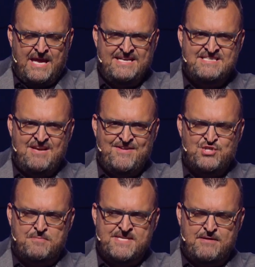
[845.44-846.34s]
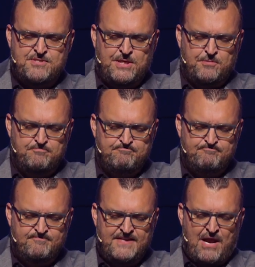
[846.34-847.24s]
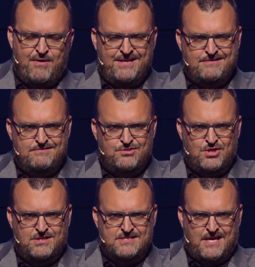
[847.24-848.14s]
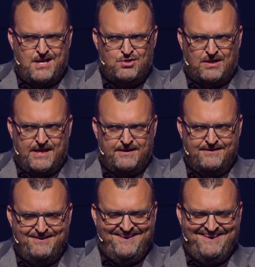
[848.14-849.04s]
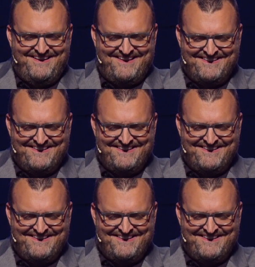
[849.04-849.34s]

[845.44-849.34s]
and see if it jumps out to you. Now, it should because I underlined it.